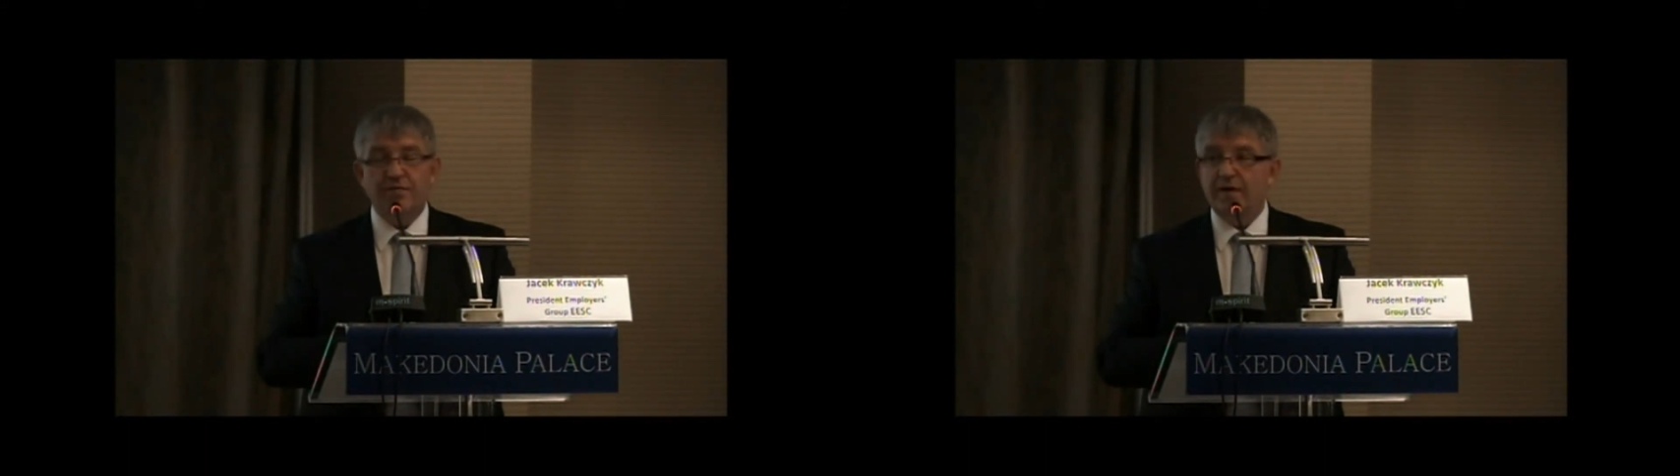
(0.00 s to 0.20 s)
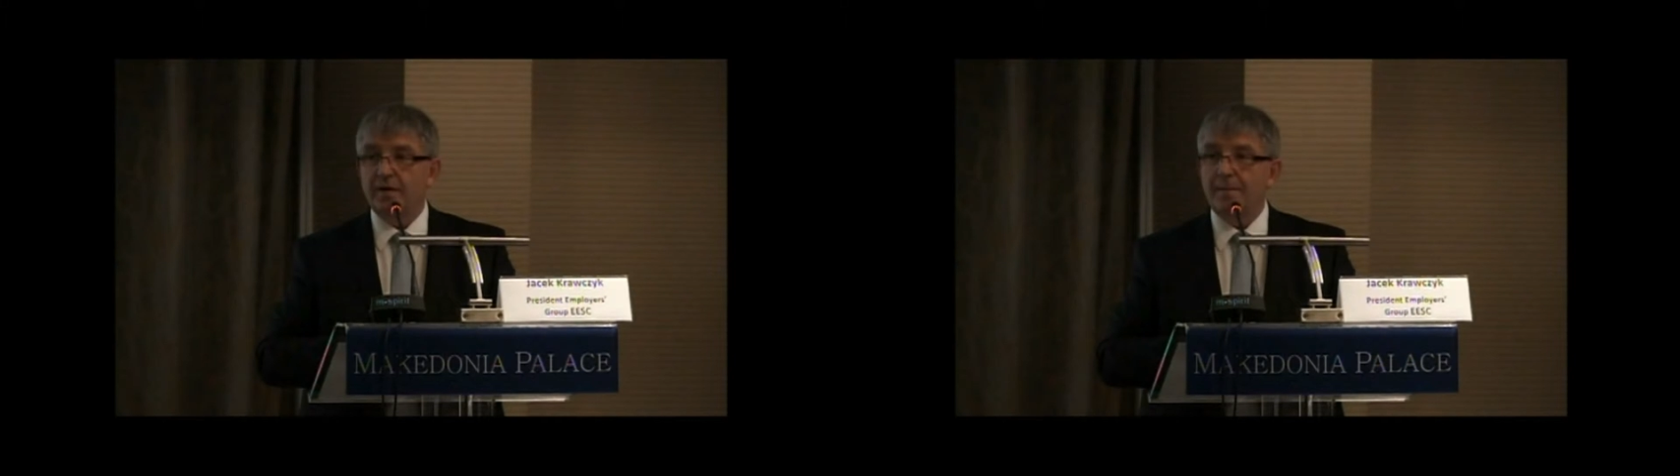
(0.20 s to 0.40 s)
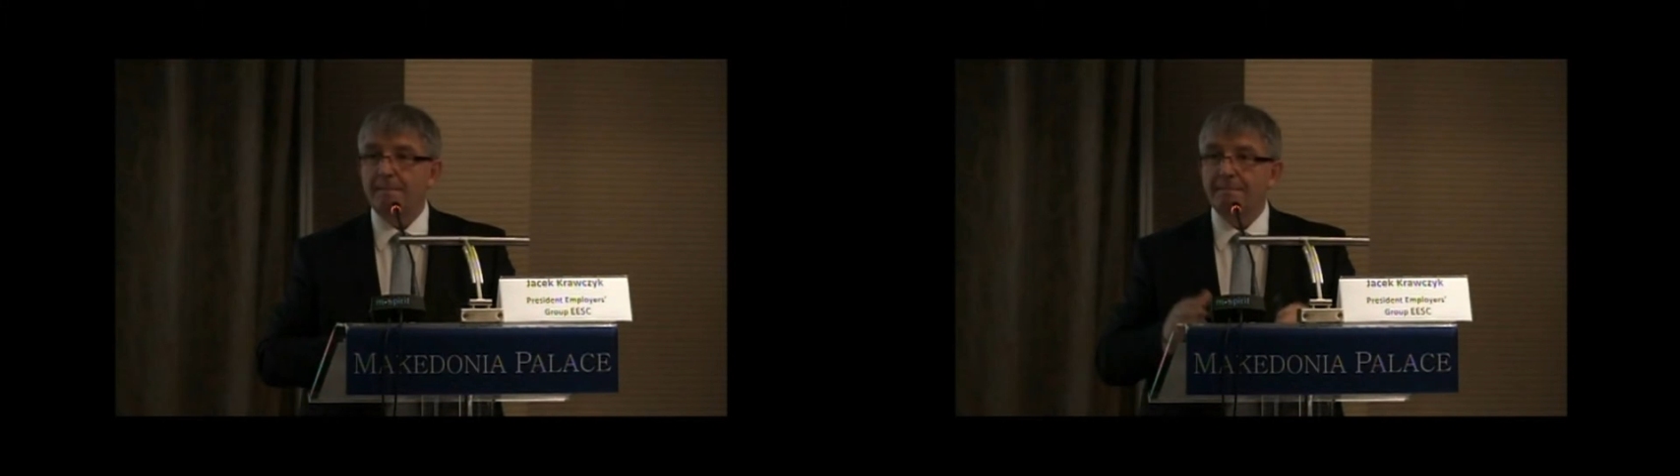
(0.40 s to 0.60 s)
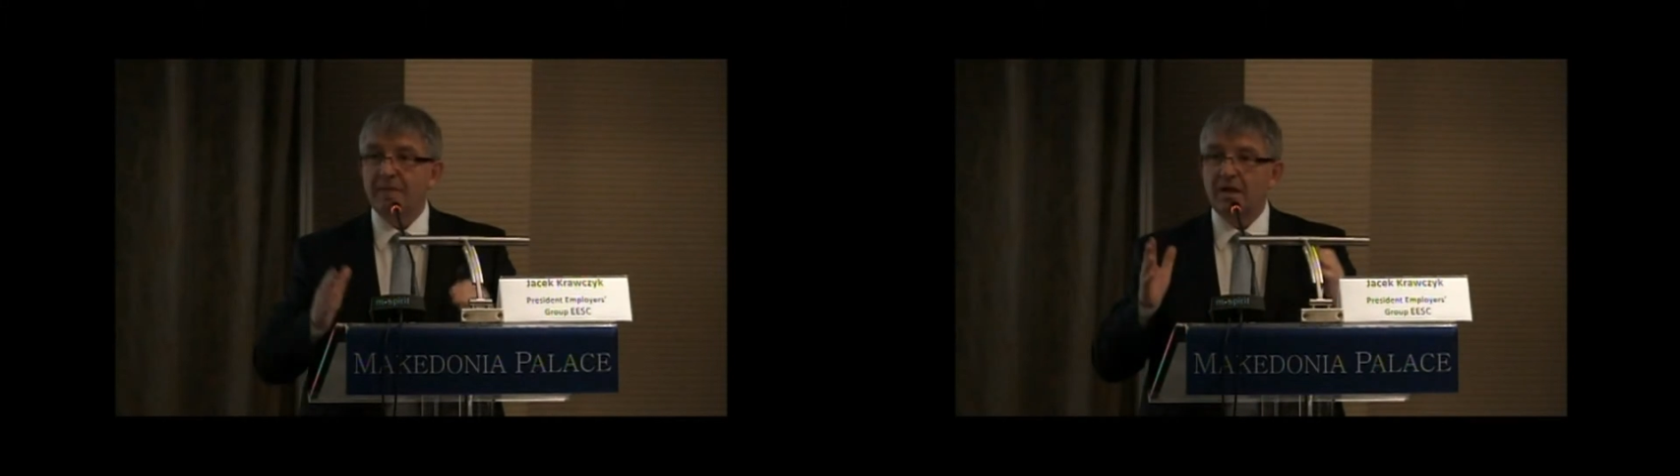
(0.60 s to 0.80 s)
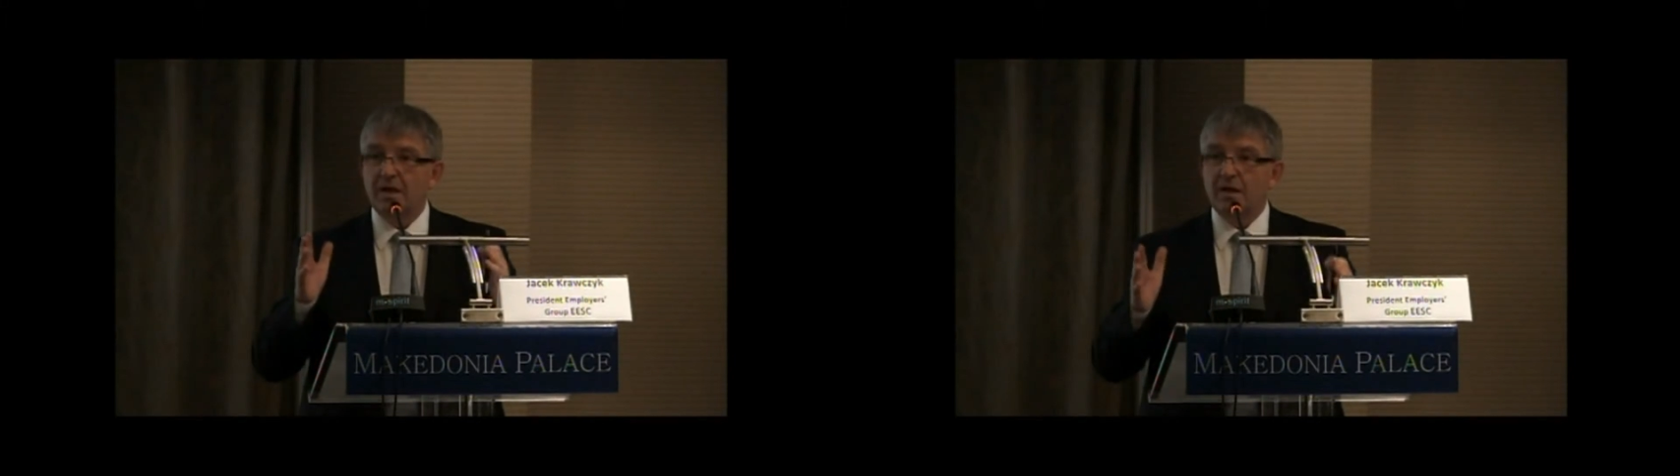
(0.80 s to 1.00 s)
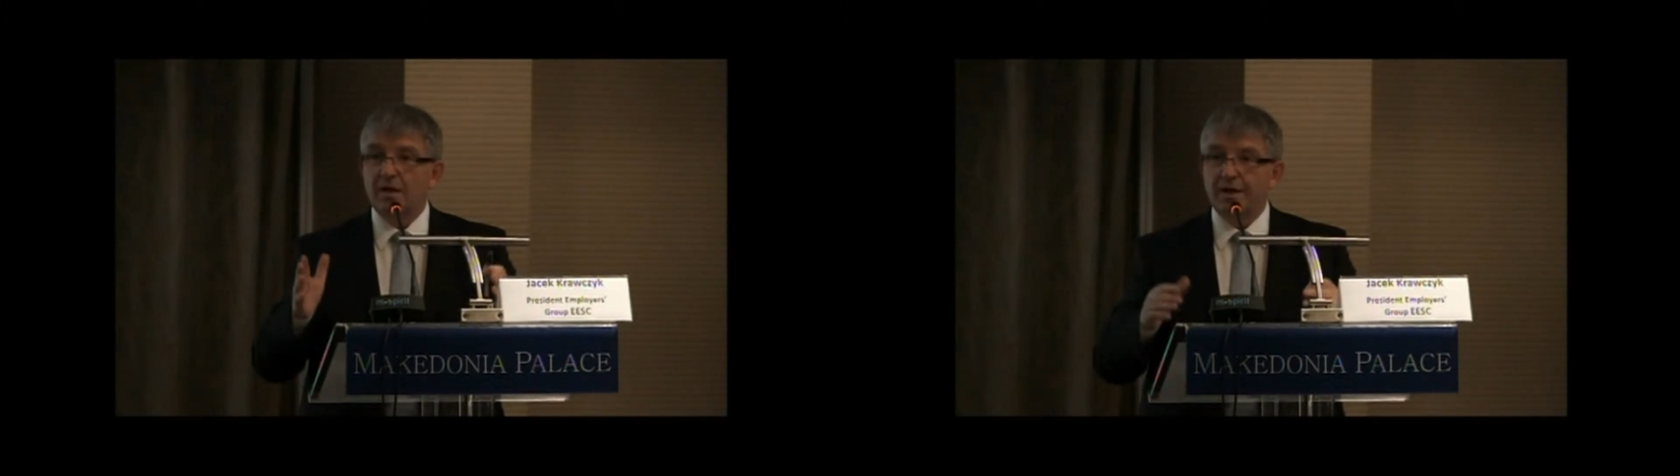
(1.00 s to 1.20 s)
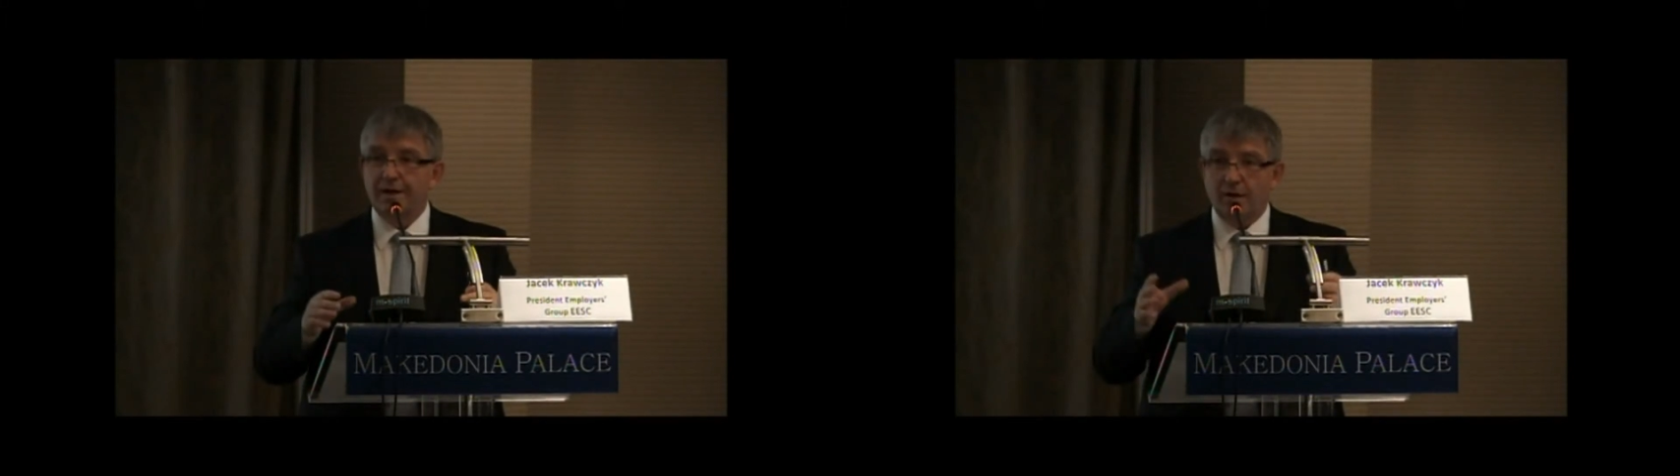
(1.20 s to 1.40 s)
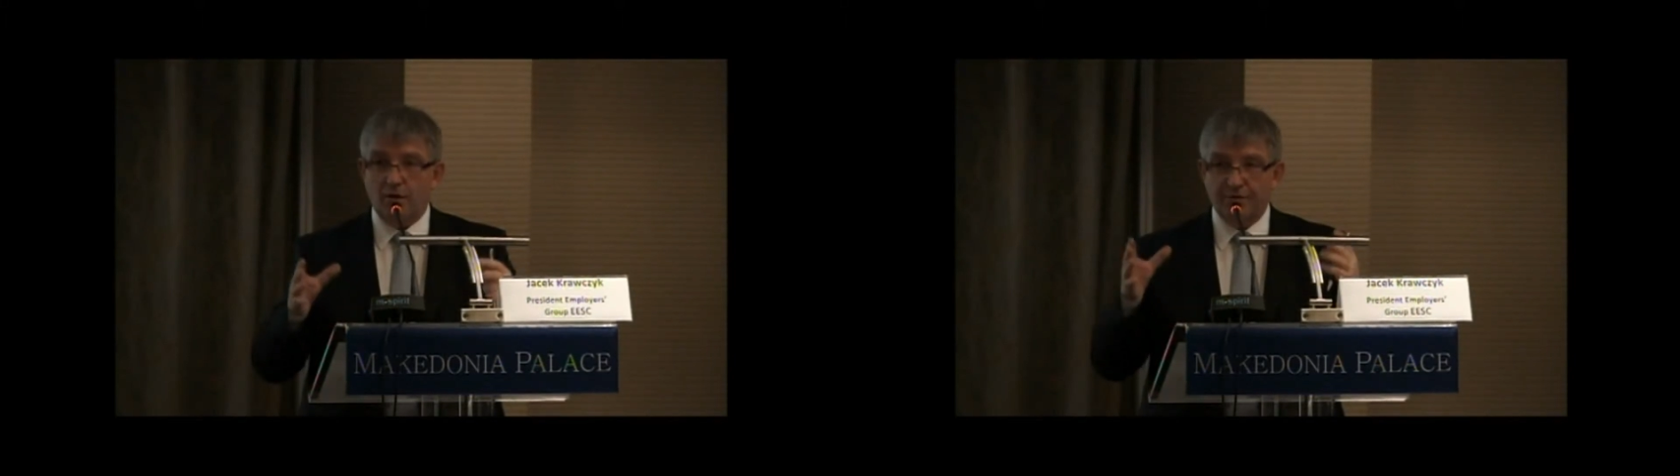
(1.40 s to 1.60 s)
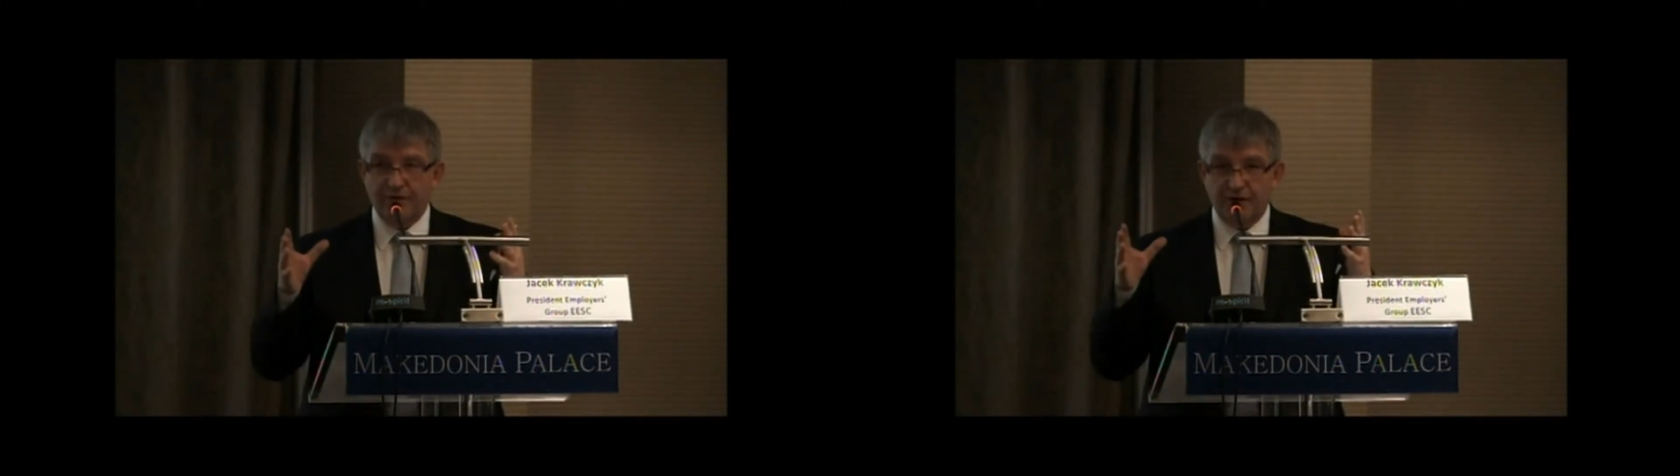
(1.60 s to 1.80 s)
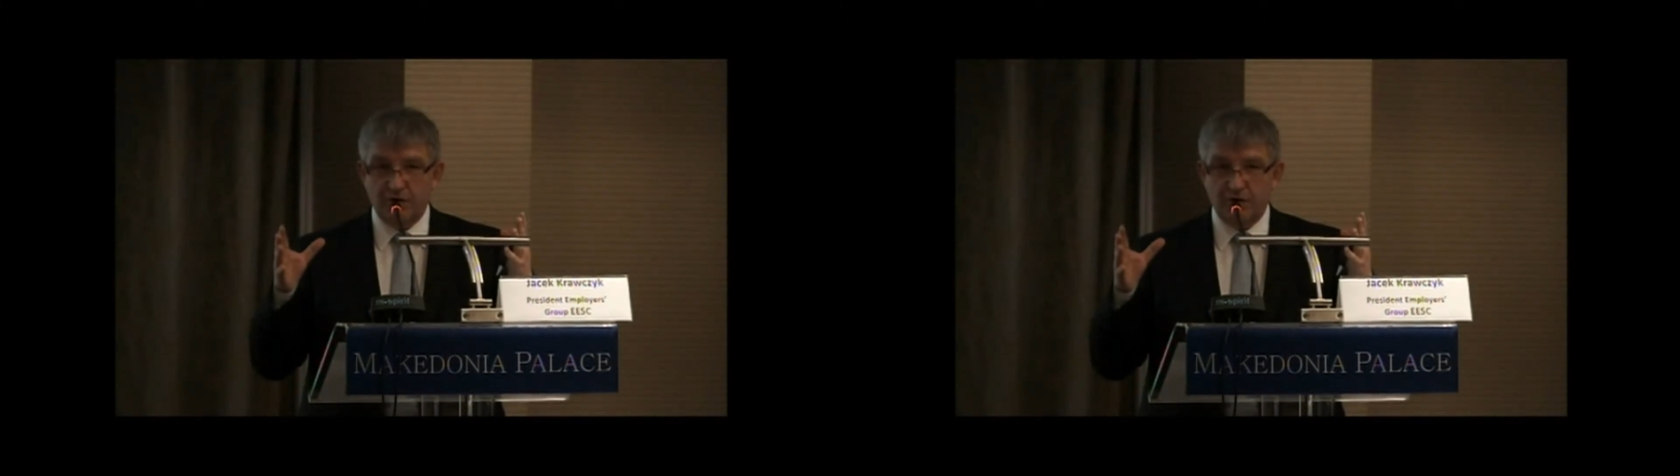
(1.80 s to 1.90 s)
the